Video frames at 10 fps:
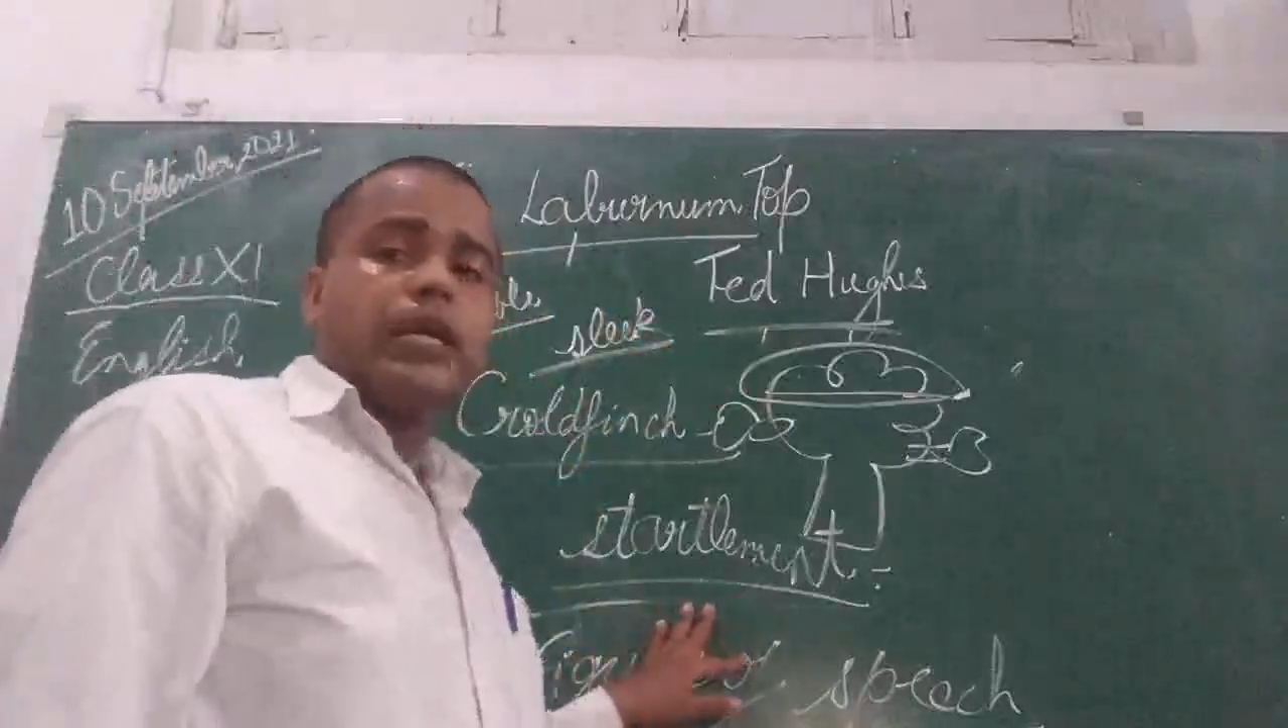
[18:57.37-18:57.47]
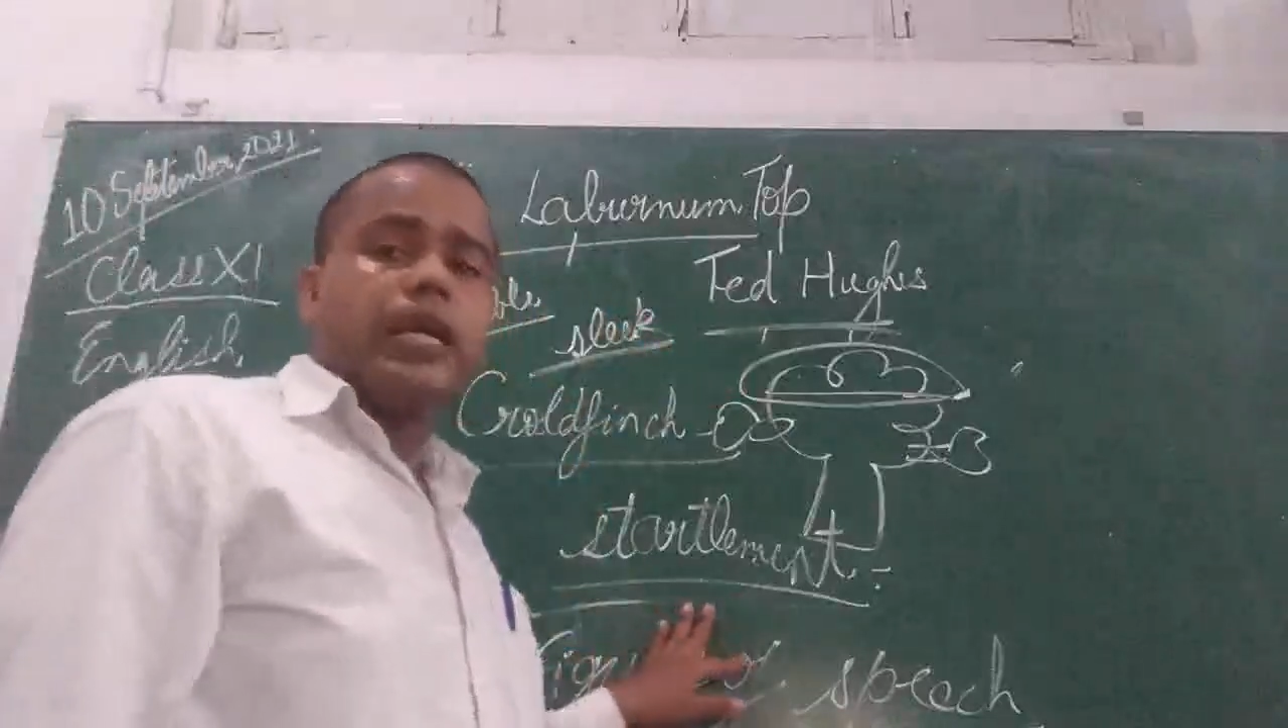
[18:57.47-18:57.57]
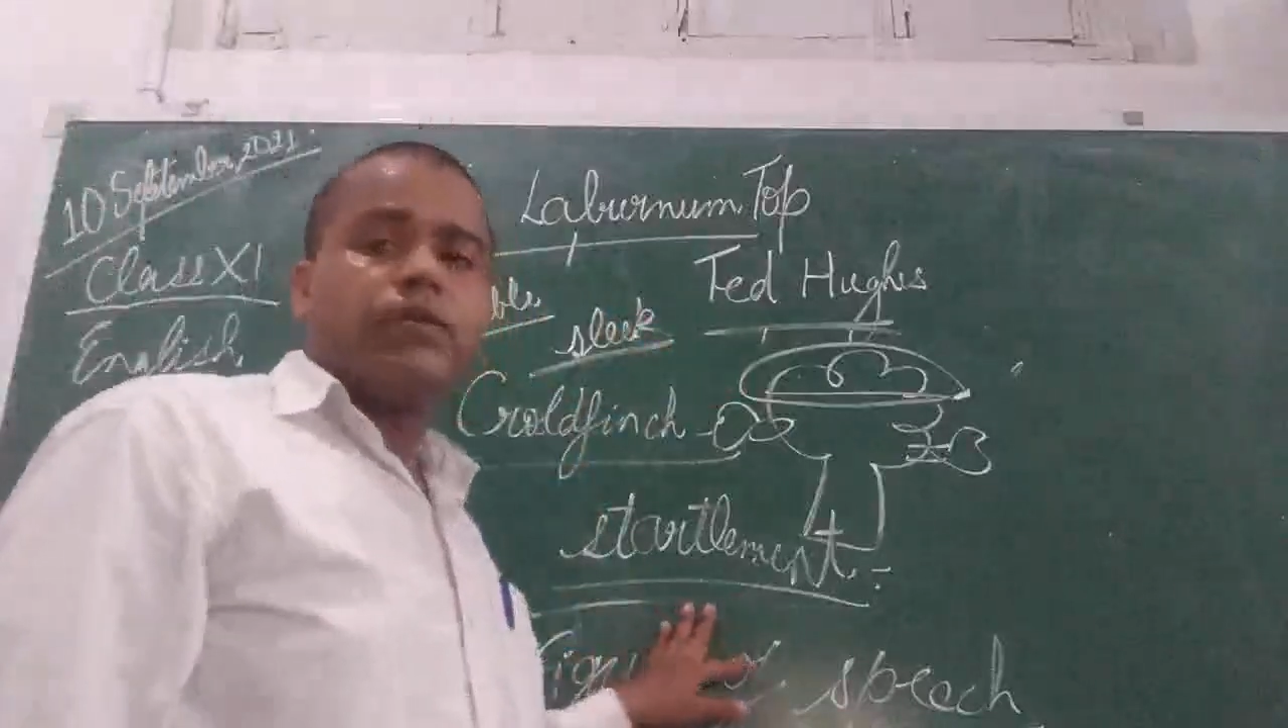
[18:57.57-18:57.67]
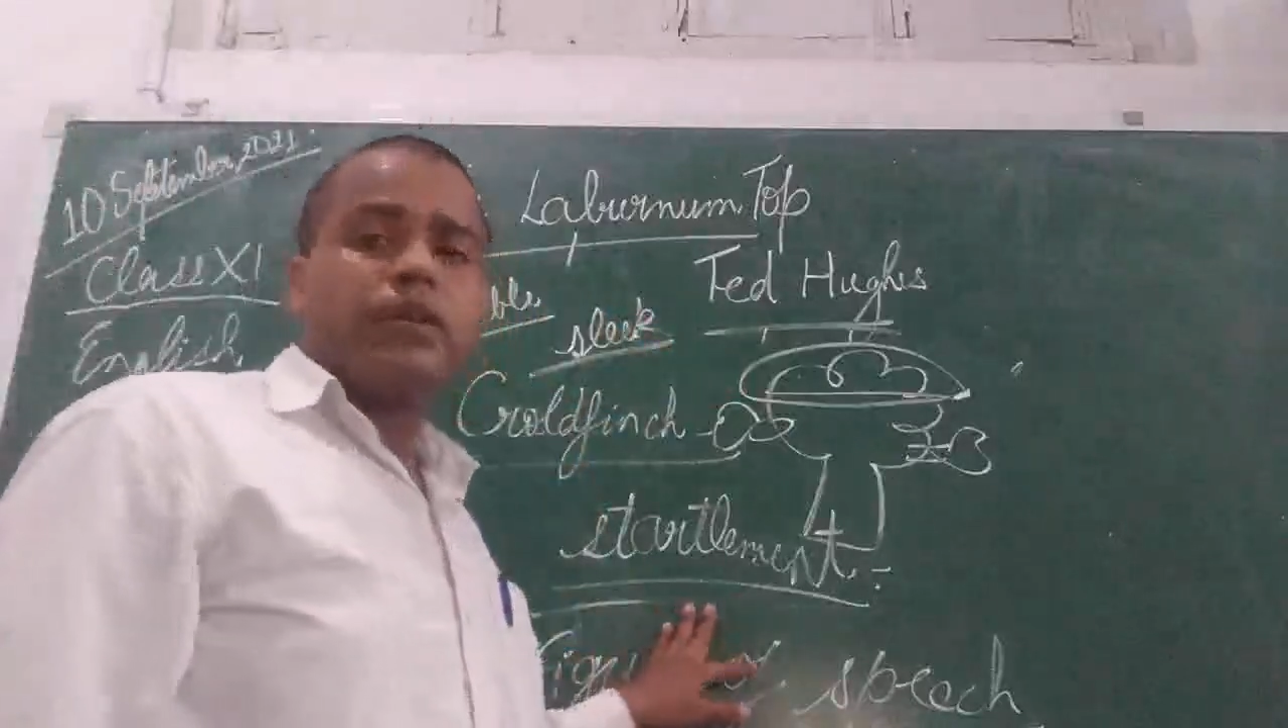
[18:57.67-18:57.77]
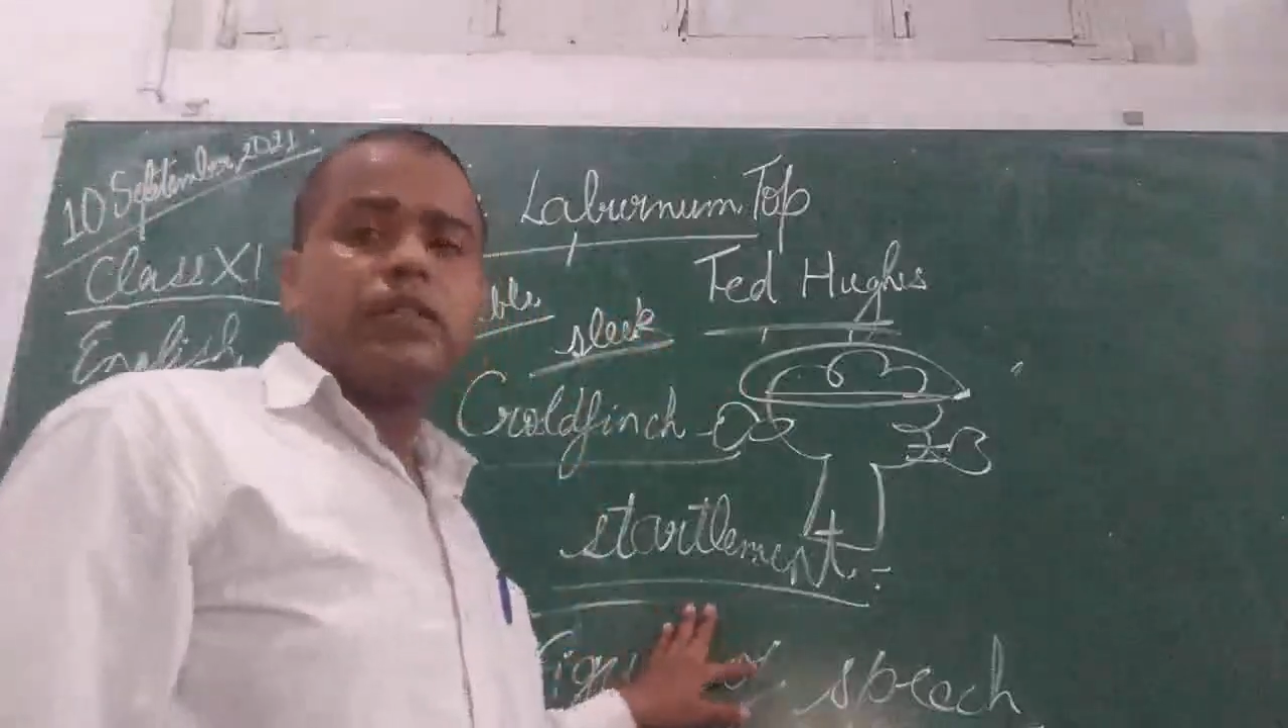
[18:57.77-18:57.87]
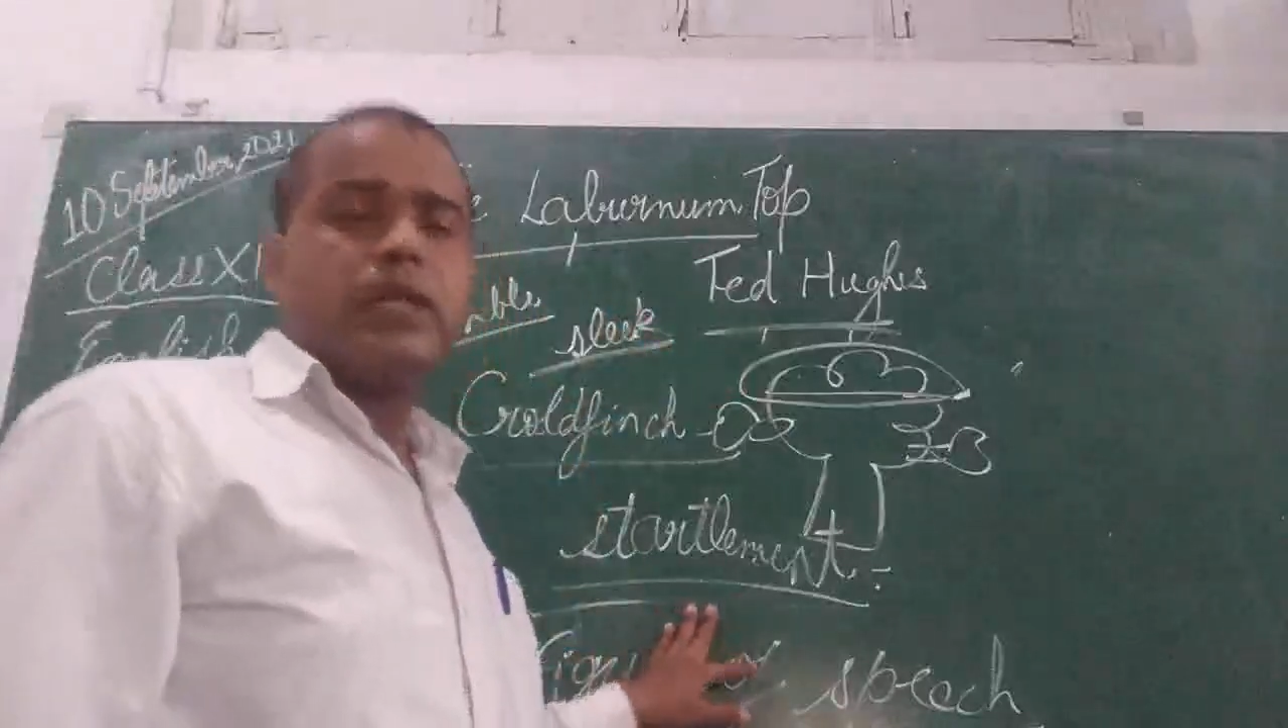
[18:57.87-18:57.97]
Edward